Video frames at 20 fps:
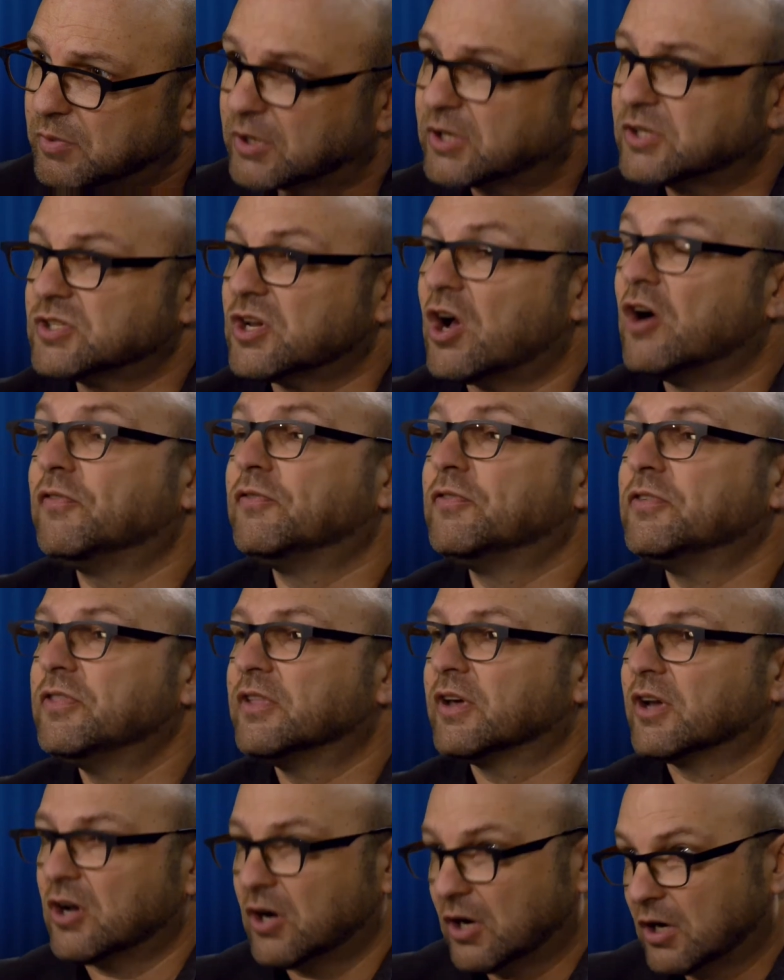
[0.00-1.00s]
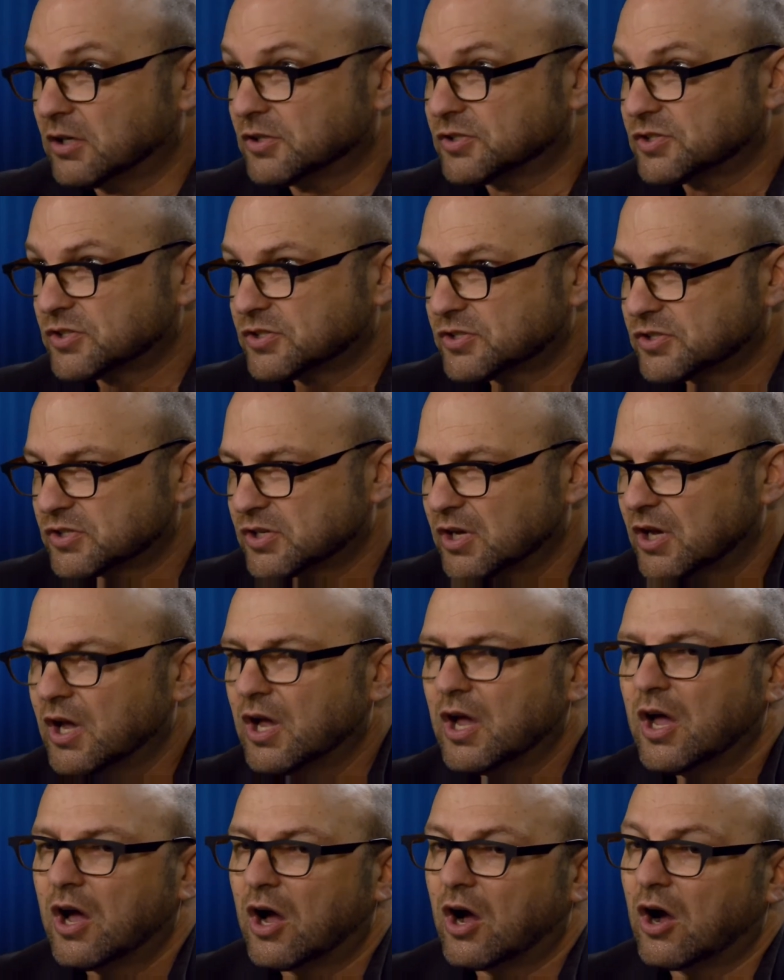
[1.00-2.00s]
because often the costs
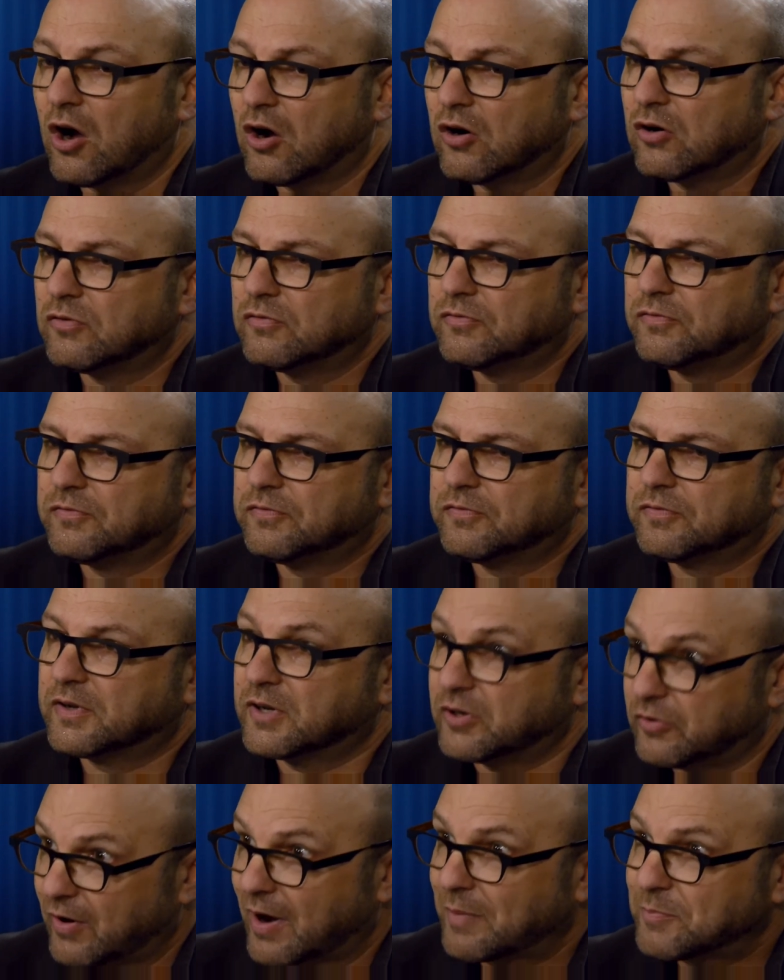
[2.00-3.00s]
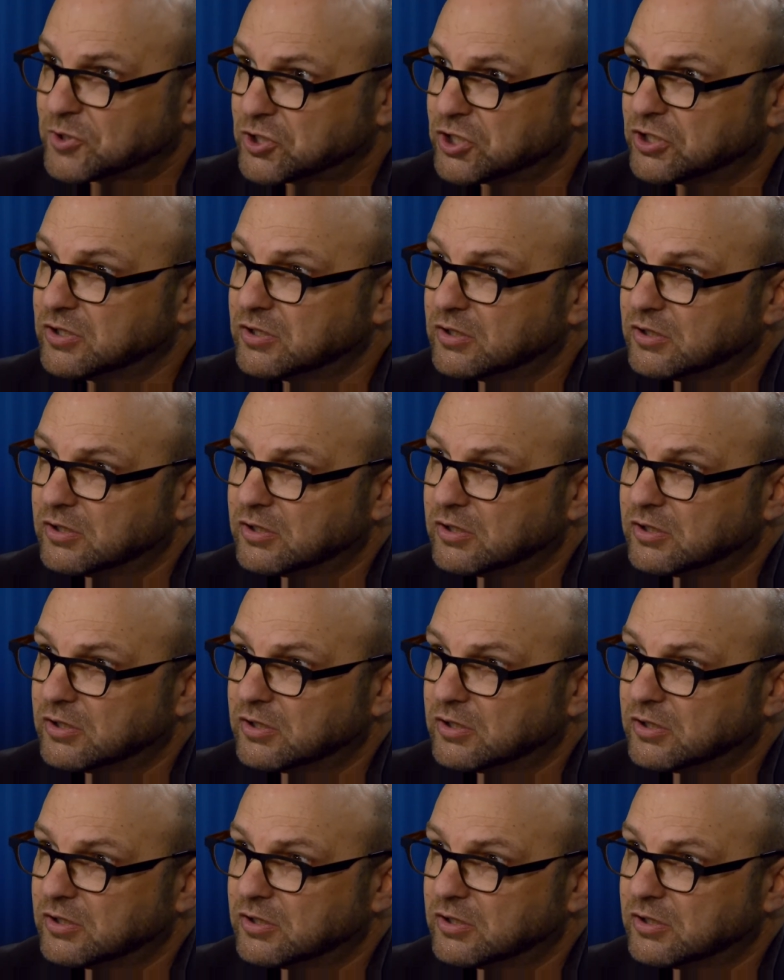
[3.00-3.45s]
of corruption,